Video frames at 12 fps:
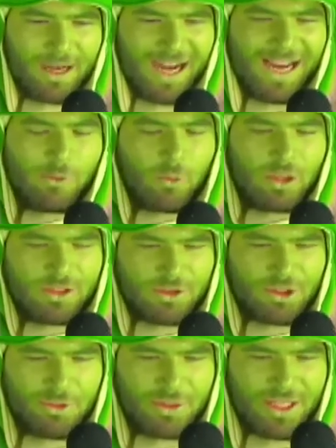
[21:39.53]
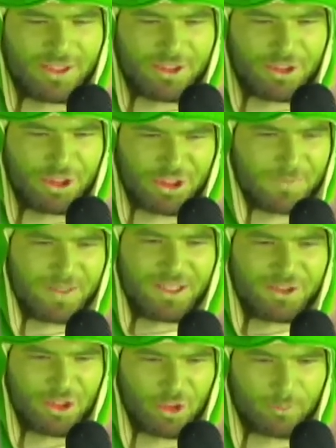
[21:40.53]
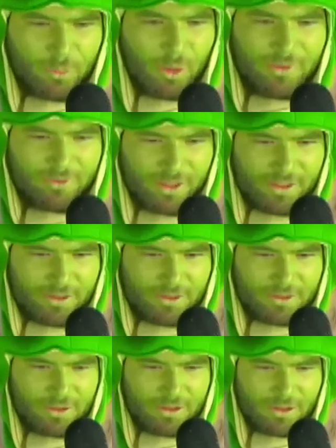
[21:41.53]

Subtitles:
I wouldn't do this just because your boyfriend